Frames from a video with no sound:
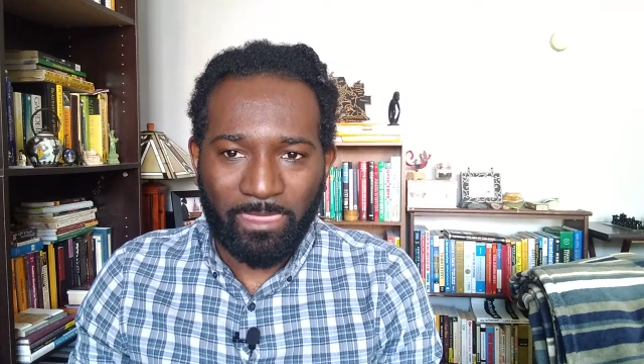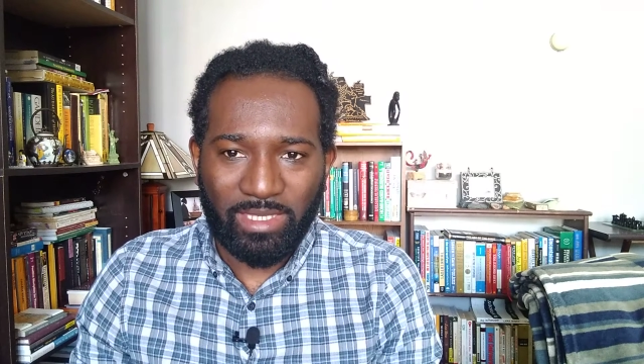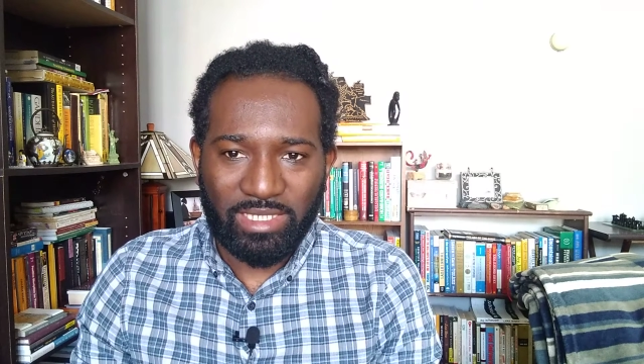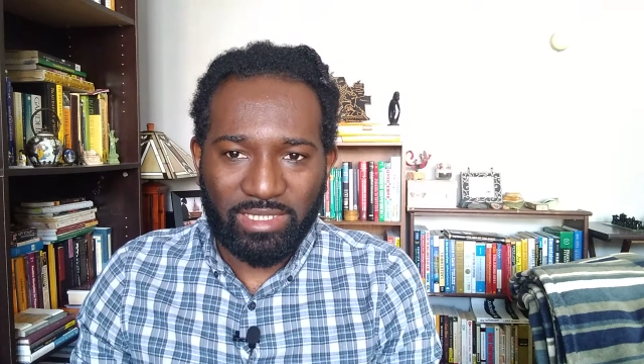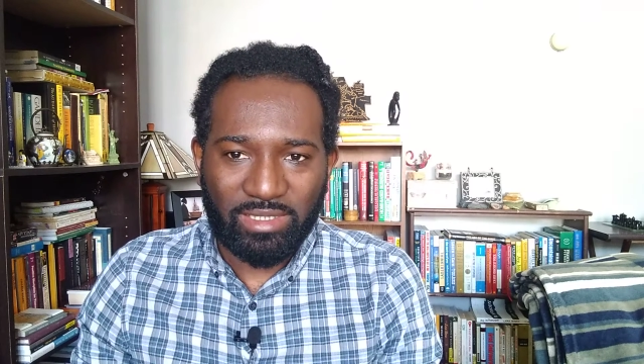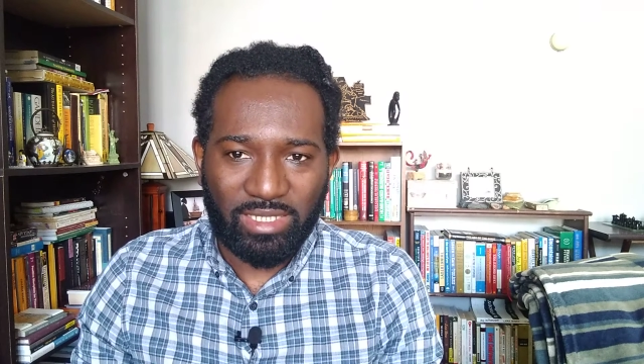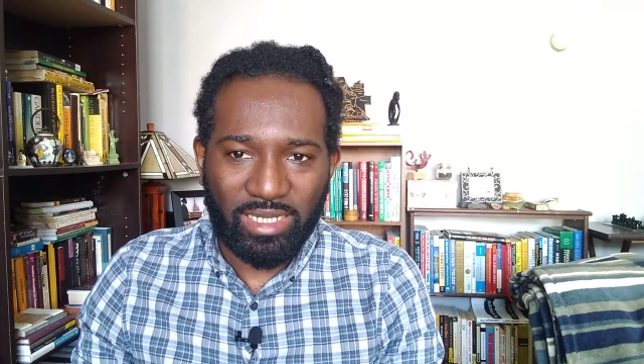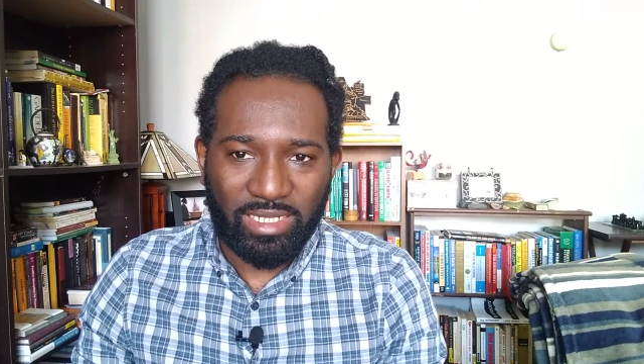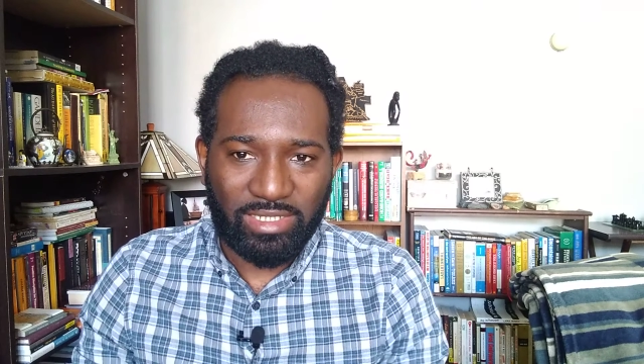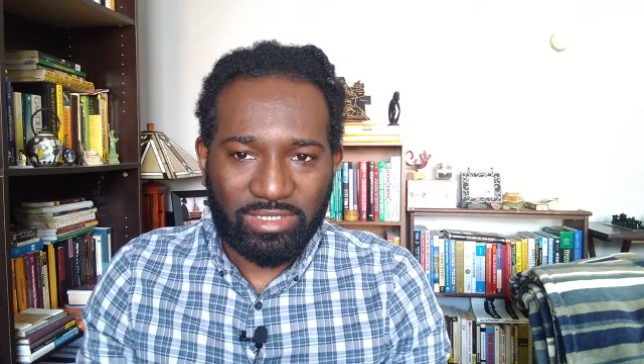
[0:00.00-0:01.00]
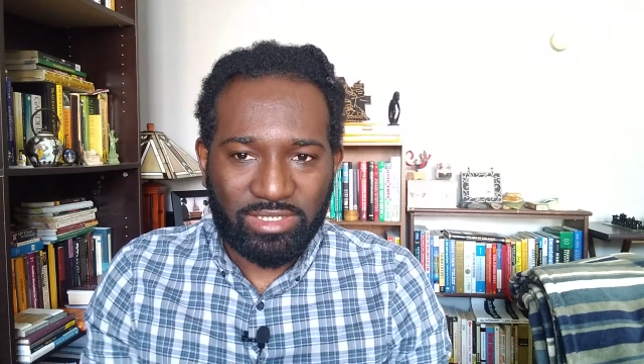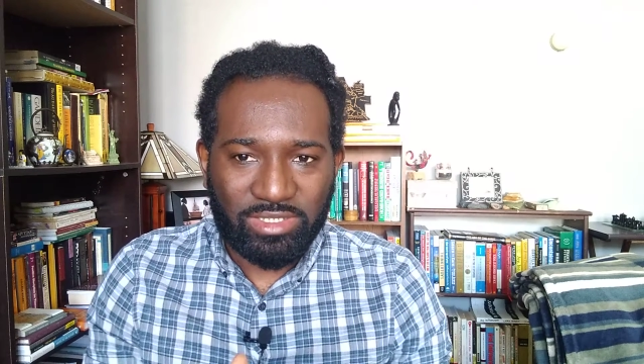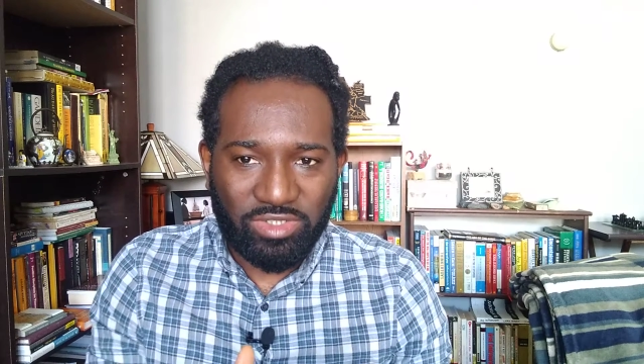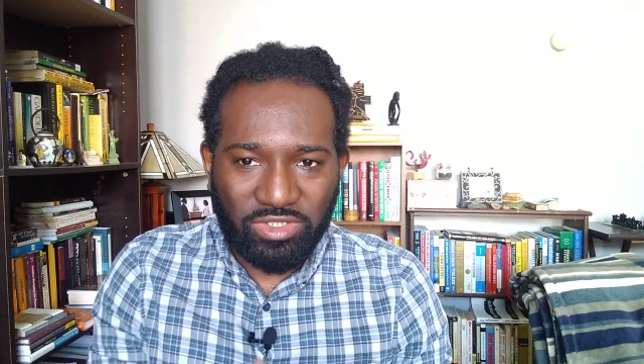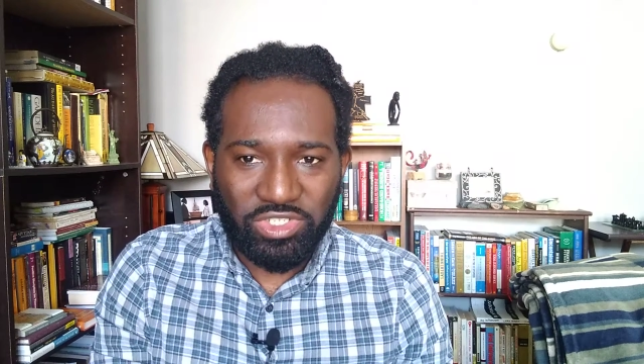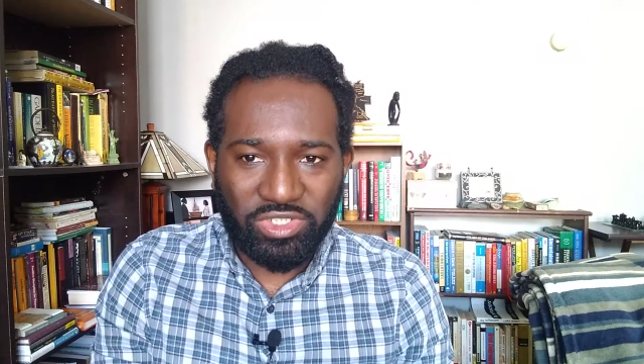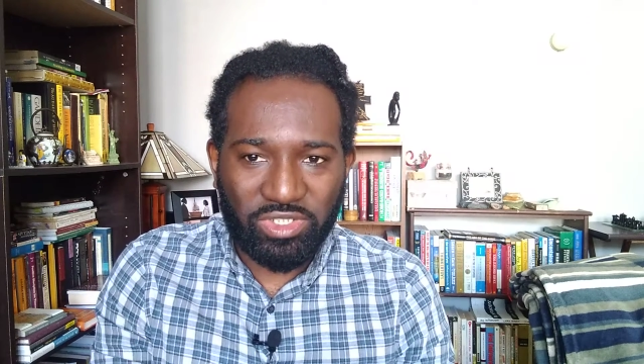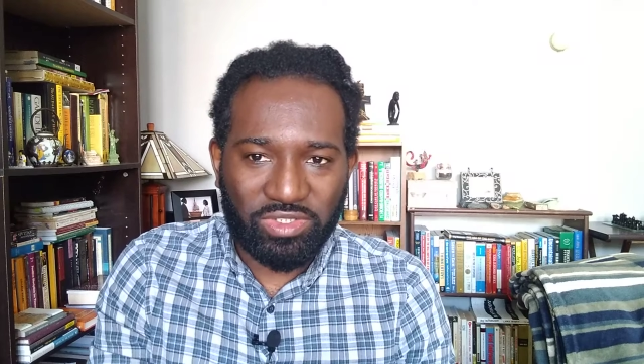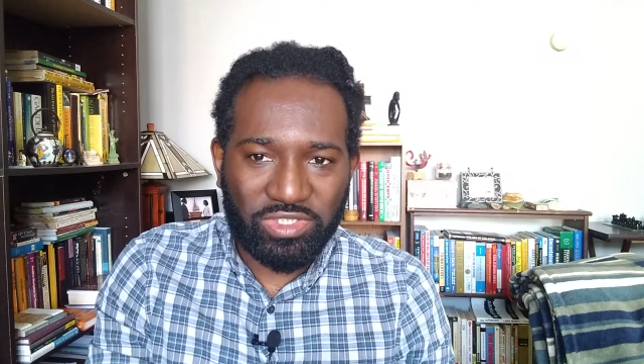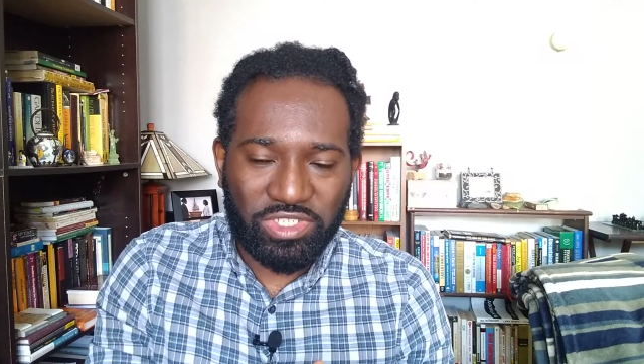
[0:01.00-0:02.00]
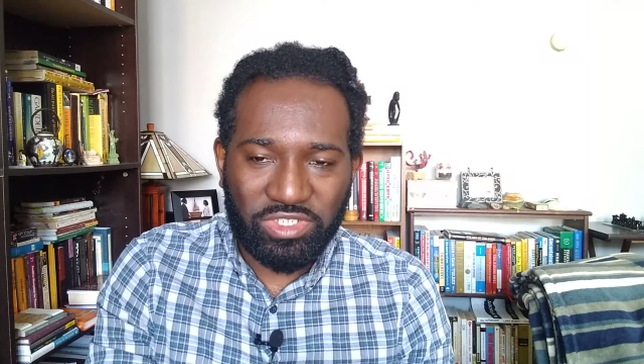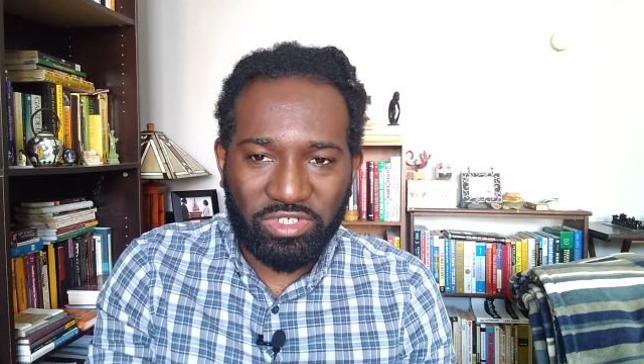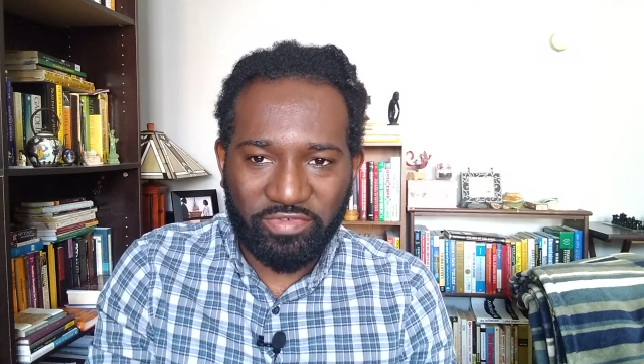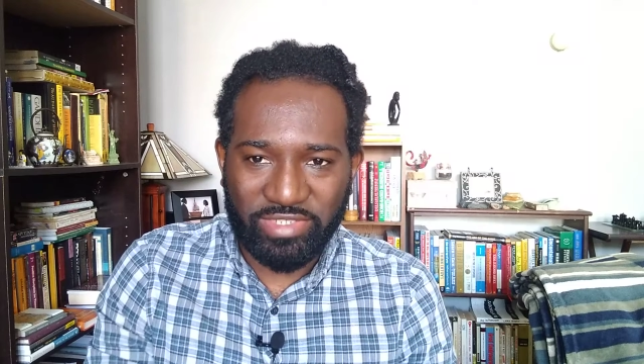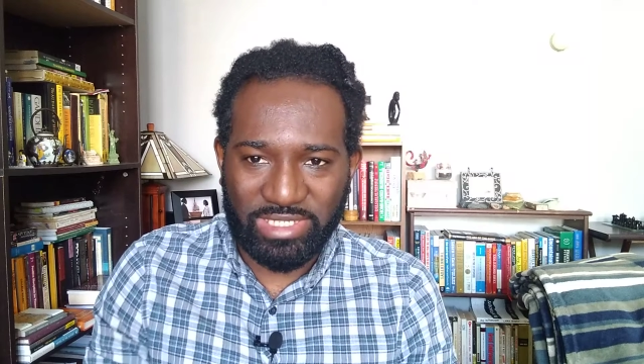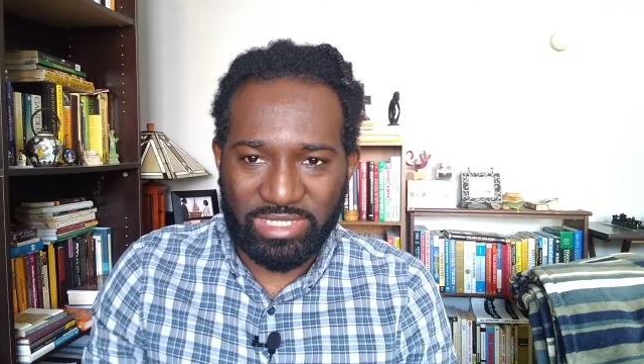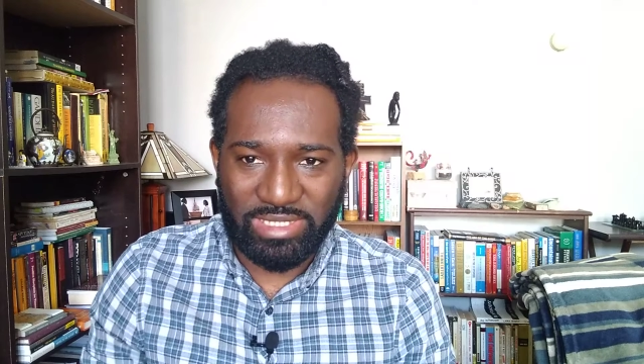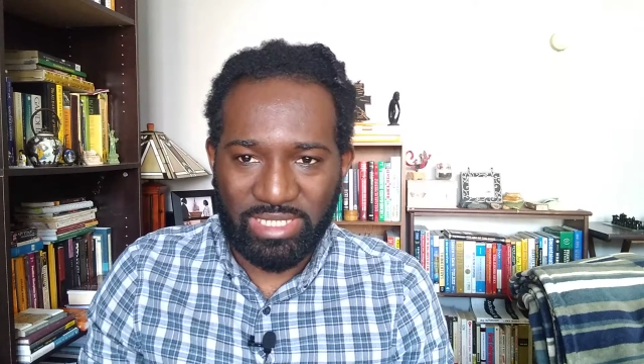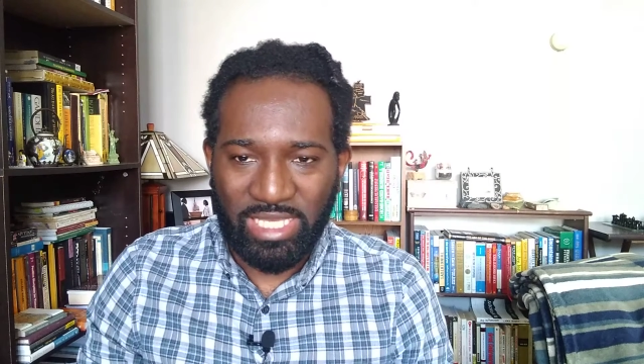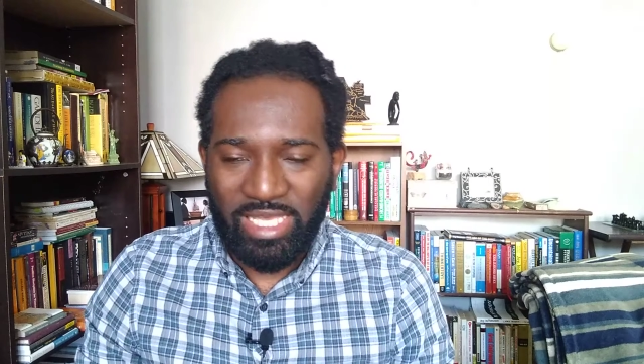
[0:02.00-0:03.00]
in social services.